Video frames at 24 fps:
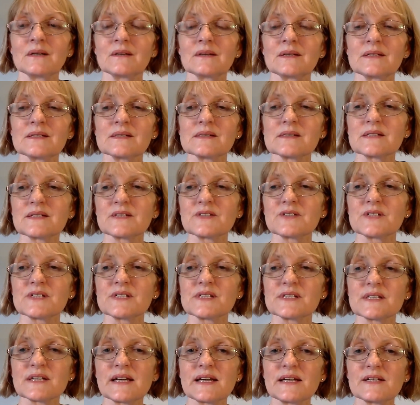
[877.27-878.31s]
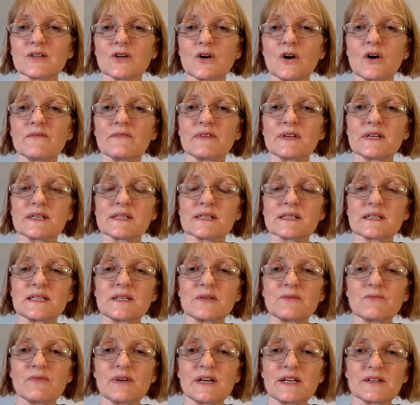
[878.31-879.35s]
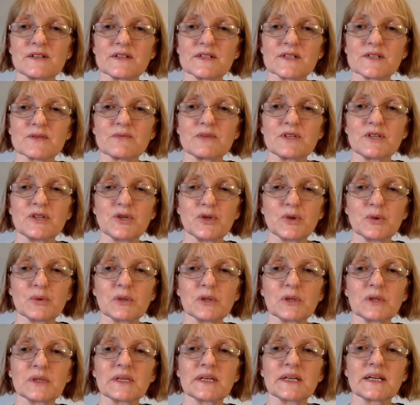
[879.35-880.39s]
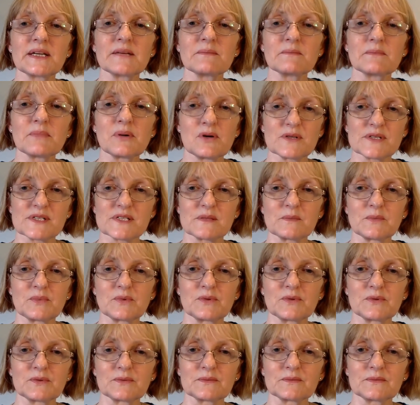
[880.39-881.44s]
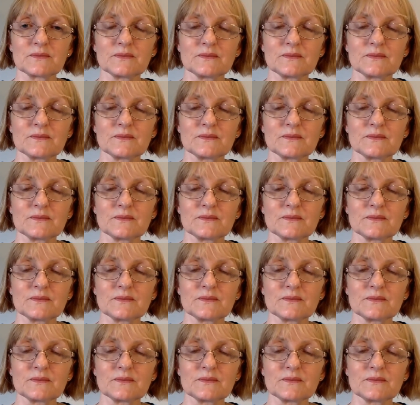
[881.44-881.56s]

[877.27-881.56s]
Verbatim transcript: then such a state obviously renders renewal impossible.